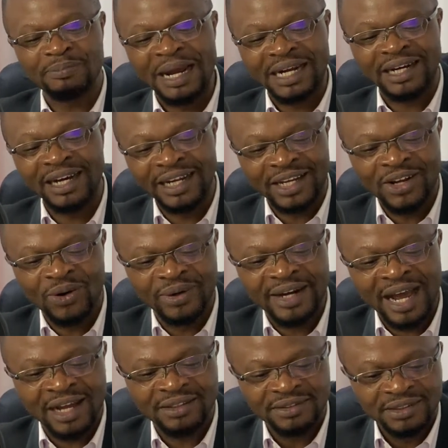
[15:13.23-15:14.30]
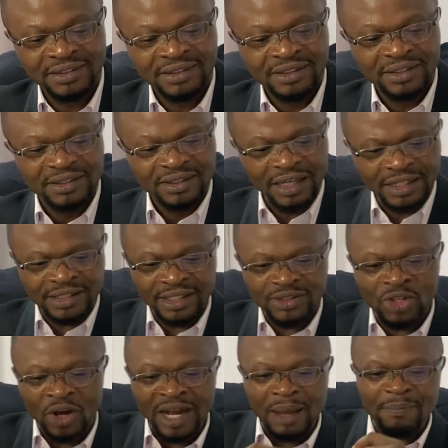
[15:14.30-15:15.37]
by clicking on that. Is it
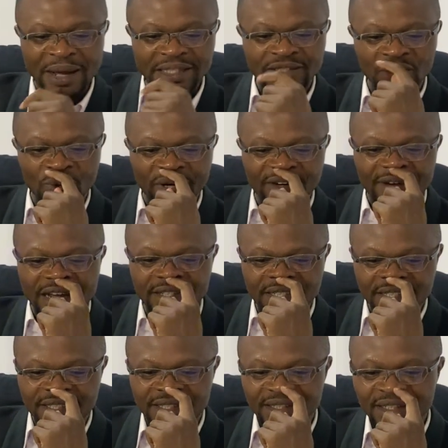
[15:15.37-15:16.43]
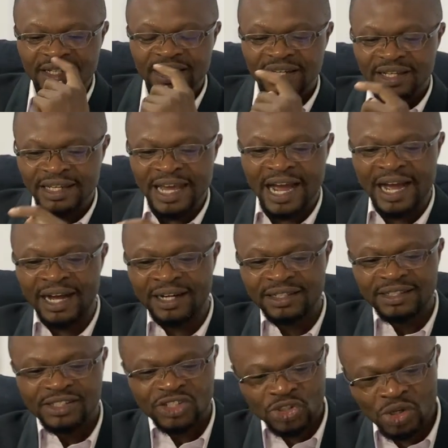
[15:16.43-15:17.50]
dollar button or whatever it is? Yeah,
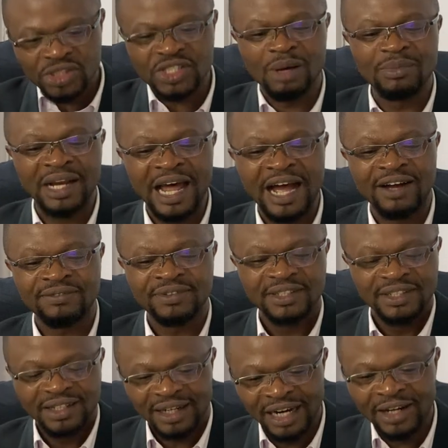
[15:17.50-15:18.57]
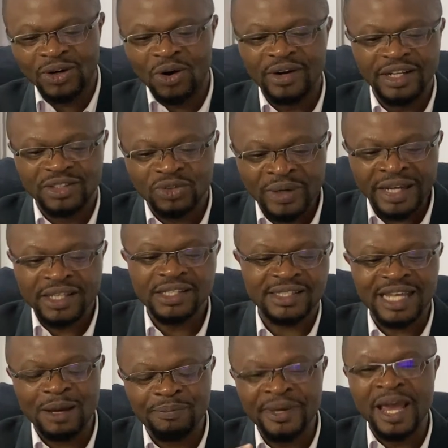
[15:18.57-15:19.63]
show some love. Click on it,
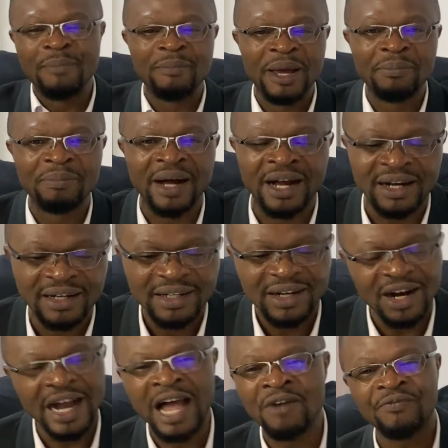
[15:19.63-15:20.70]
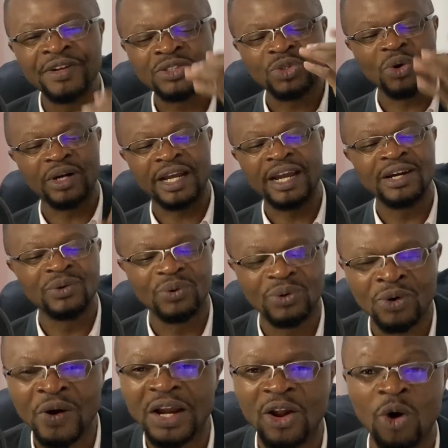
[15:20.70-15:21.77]
register, be a member. Every token will
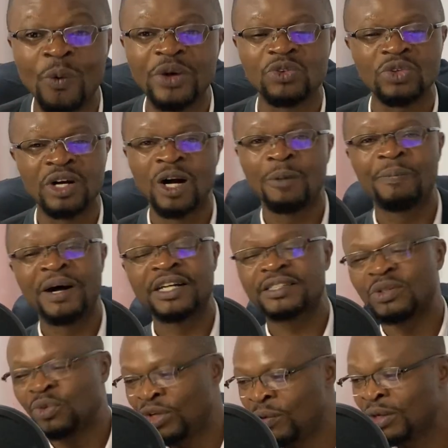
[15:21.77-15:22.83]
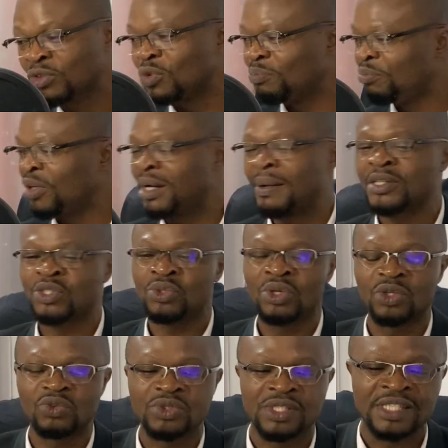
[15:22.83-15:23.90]
go a long way to help us. We want to build our
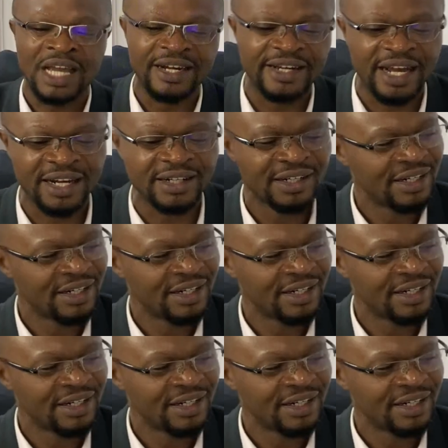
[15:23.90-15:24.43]
studio to standard.